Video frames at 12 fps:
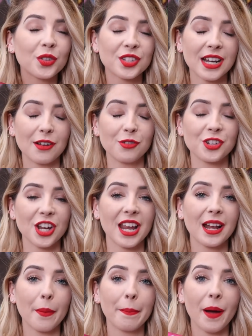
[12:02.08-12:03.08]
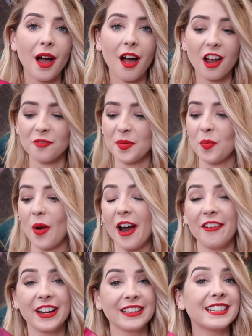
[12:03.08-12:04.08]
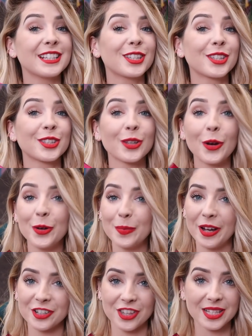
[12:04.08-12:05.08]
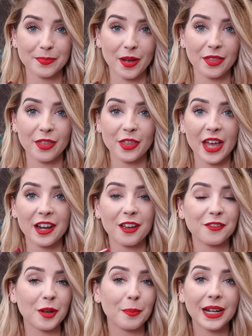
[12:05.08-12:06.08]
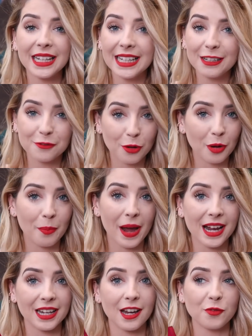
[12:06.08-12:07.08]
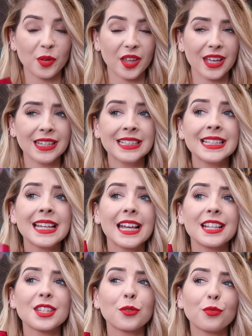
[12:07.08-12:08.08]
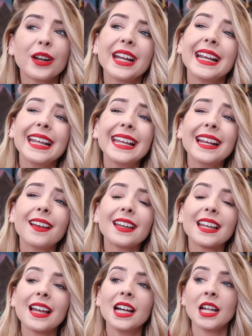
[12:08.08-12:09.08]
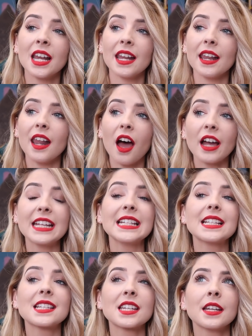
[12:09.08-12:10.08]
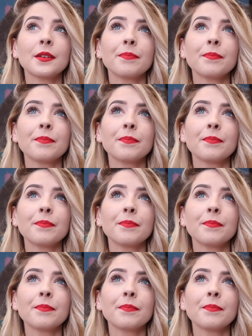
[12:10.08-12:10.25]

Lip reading: nostalgic, but I've been wearing this so much this month and I've completely fallen back in love with it. It's a really like light